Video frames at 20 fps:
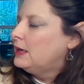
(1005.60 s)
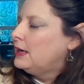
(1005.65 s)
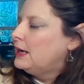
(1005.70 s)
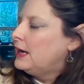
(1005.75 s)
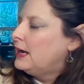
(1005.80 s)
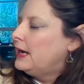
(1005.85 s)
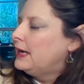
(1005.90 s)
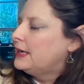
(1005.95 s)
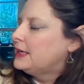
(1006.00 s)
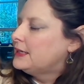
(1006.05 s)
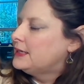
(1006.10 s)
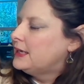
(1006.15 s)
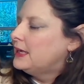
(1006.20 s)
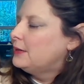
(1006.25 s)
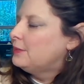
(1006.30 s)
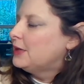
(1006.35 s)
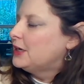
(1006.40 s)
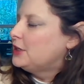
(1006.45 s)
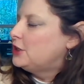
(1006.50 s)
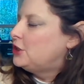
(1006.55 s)
I can take
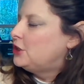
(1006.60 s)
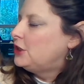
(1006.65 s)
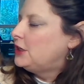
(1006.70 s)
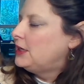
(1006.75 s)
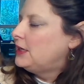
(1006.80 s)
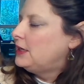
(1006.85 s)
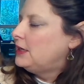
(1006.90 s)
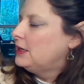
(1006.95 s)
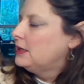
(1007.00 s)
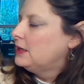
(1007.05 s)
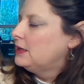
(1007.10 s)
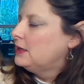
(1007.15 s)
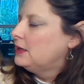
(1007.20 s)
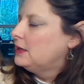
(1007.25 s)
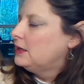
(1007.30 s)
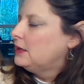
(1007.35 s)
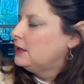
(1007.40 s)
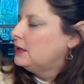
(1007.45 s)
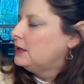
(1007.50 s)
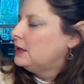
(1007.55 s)
my G,
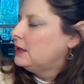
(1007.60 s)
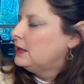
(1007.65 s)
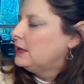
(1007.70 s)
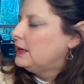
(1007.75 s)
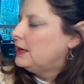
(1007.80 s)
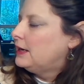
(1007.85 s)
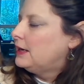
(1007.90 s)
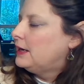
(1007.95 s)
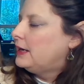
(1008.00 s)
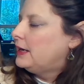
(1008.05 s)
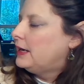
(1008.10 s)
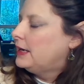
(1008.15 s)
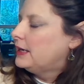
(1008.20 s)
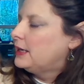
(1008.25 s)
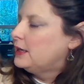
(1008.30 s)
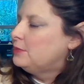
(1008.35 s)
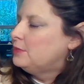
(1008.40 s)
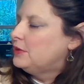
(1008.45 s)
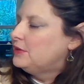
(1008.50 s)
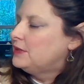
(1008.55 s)
I
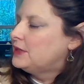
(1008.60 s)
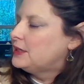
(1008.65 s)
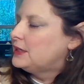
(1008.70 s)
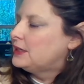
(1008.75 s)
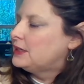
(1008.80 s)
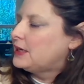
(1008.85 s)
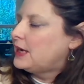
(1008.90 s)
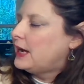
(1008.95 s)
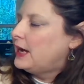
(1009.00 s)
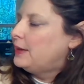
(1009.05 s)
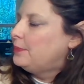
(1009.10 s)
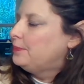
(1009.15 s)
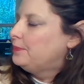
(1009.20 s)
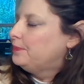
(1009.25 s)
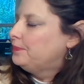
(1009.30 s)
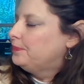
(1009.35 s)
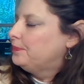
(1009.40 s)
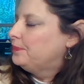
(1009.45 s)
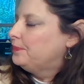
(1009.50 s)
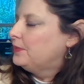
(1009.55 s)
can move it to the top,
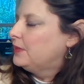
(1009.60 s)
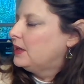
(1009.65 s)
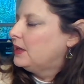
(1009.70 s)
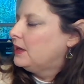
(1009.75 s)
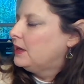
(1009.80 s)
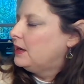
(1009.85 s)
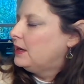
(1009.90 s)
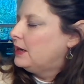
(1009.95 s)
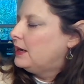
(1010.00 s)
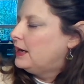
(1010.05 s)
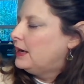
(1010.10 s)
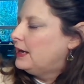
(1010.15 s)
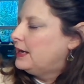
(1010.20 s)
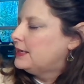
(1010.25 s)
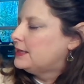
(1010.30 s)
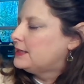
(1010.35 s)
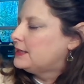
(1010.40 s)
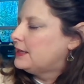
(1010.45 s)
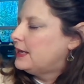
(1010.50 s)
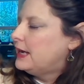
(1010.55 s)
I
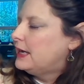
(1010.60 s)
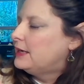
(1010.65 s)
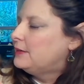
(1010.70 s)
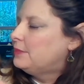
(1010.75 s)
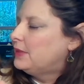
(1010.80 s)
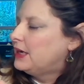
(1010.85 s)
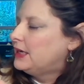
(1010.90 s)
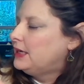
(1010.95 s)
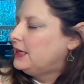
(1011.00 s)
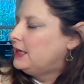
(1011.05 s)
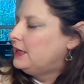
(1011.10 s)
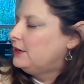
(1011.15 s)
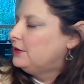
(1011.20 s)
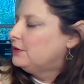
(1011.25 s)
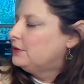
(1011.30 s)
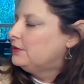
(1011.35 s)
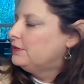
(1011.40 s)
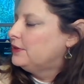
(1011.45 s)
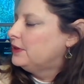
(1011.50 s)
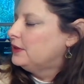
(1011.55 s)
slide my E
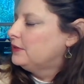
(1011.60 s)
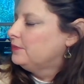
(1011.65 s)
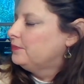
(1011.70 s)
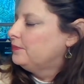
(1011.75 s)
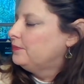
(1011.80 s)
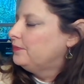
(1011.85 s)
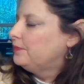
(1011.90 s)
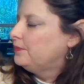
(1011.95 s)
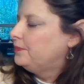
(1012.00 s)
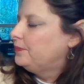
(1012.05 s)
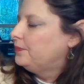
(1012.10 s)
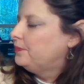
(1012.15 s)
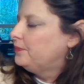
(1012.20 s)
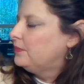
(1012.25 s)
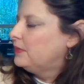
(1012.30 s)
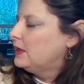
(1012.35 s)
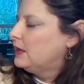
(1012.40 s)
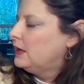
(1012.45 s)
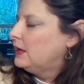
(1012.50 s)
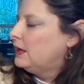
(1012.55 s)
over,
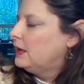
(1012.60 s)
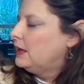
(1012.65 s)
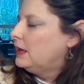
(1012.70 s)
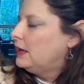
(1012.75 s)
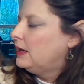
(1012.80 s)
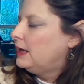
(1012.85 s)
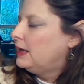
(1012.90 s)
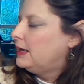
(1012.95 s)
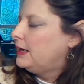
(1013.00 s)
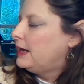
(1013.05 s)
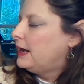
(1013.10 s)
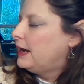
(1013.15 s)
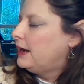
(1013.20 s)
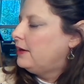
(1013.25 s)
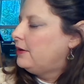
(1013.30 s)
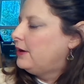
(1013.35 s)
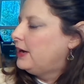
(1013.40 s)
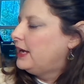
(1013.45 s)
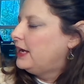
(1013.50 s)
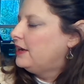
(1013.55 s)
and
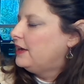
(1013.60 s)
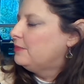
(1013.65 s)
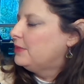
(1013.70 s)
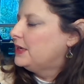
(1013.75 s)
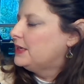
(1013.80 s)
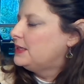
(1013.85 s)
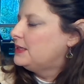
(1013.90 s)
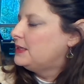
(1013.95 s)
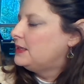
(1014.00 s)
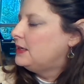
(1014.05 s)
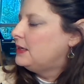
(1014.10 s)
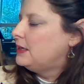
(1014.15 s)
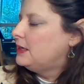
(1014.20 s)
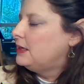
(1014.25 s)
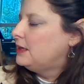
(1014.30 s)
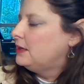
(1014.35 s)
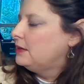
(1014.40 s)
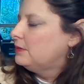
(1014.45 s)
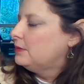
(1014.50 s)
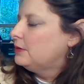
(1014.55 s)
now I have my C,